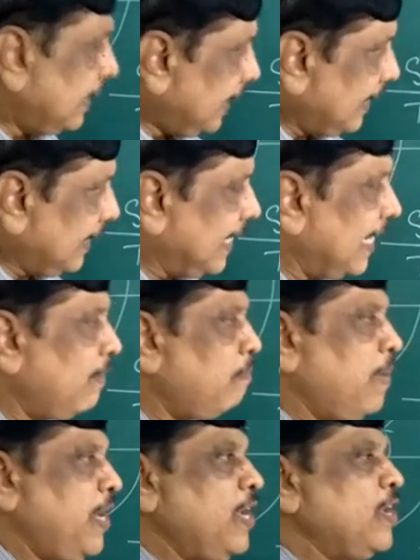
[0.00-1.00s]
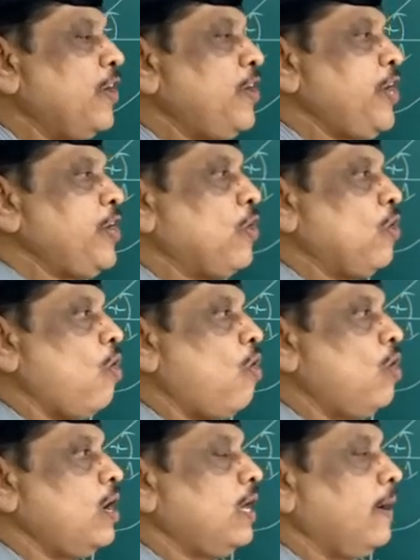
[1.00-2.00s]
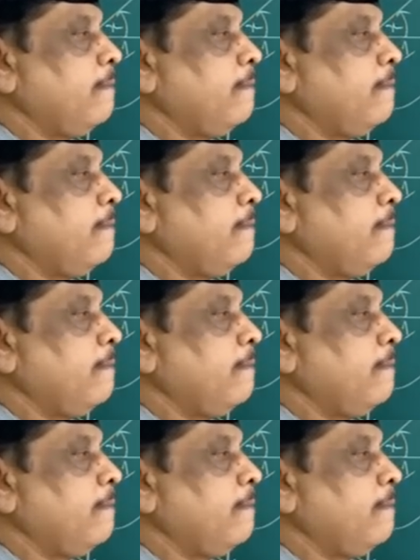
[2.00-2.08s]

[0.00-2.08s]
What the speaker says: It can be recalled